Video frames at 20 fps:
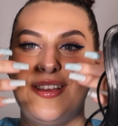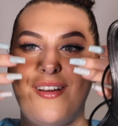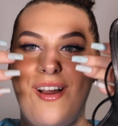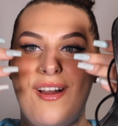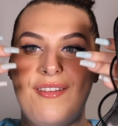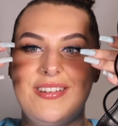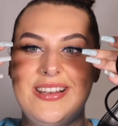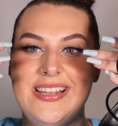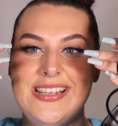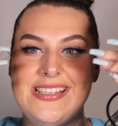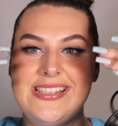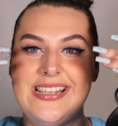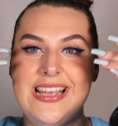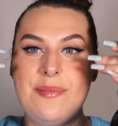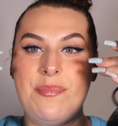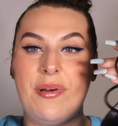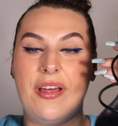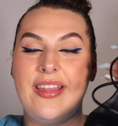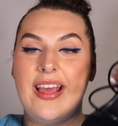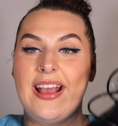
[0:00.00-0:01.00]
You can't really
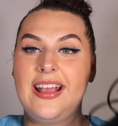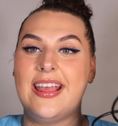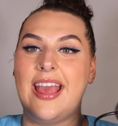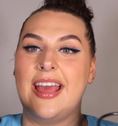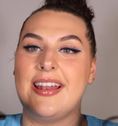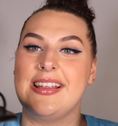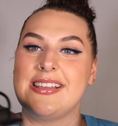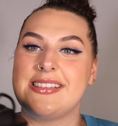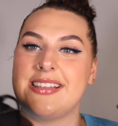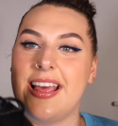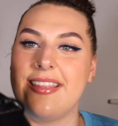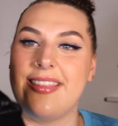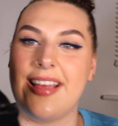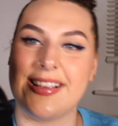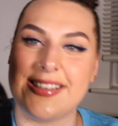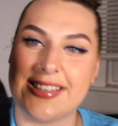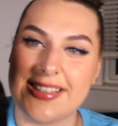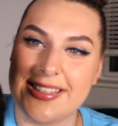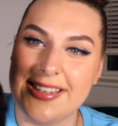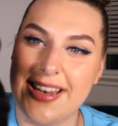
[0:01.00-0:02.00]
see, but again, it's like
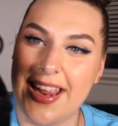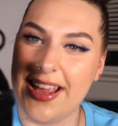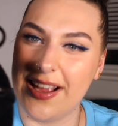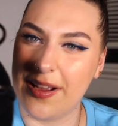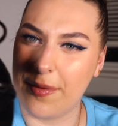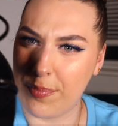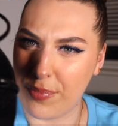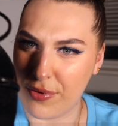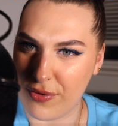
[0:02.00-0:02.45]
that snake